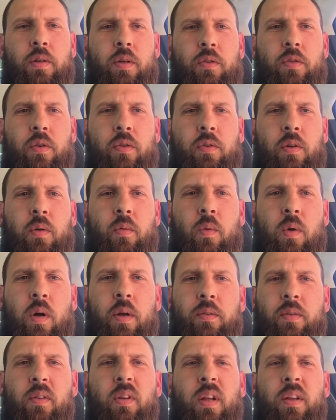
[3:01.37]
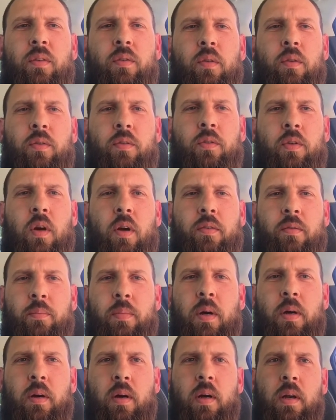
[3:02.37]
just use it once, a nice little soft
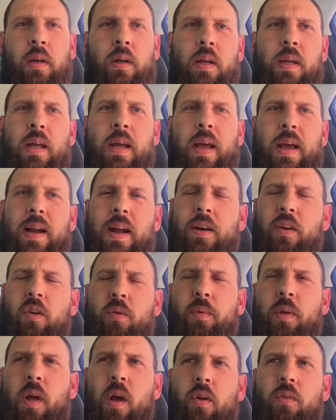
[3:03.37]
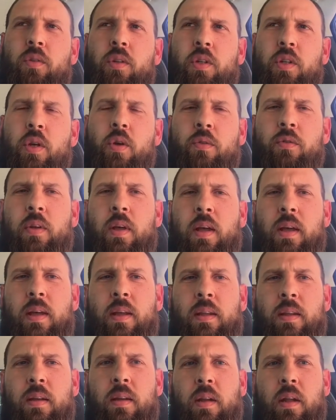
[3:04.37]
buck grunt. And I normally only use that
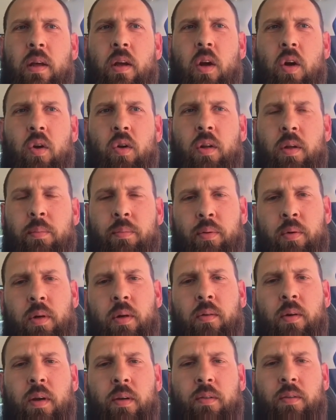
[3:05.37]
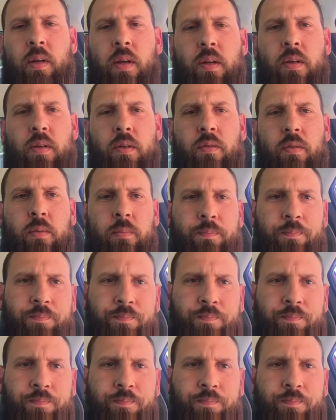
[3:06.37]
in the early pre-rut stages.